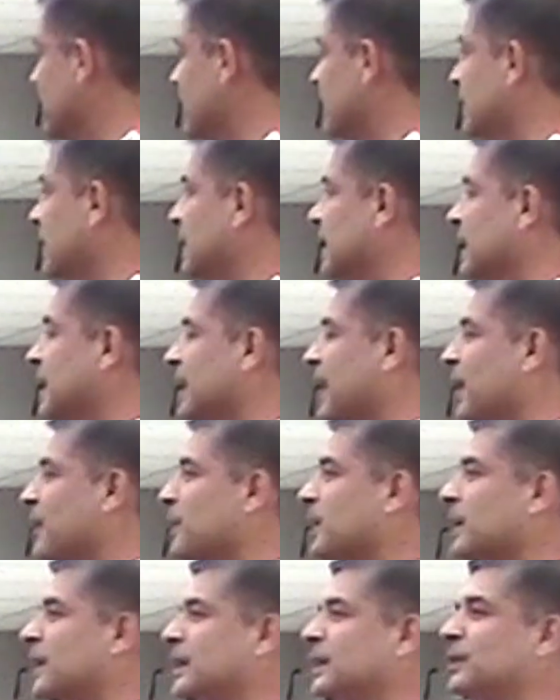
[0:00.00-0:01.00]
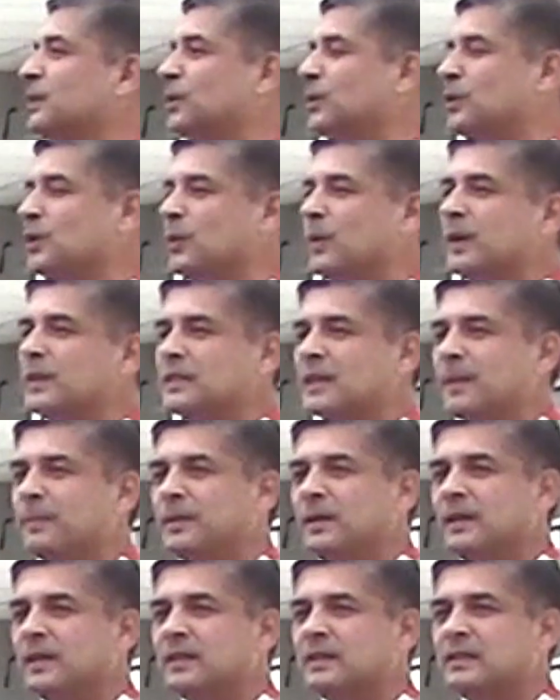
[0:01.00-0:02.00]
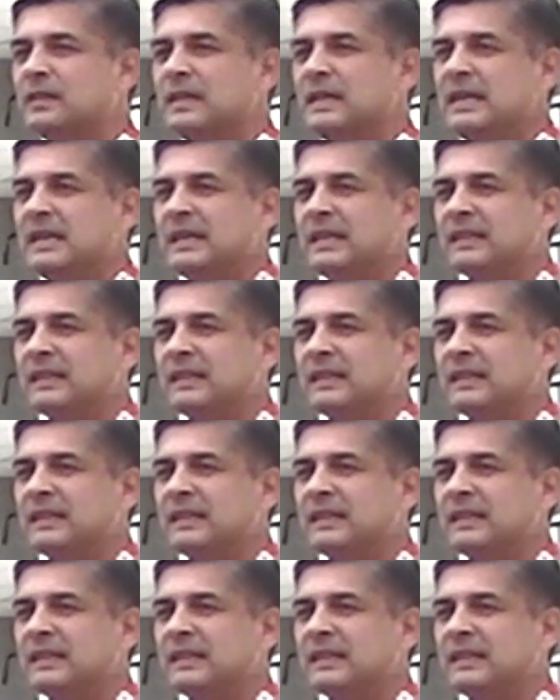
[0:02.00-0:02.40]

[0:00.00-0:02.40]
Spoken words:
That in our Hindu Yuva chapters,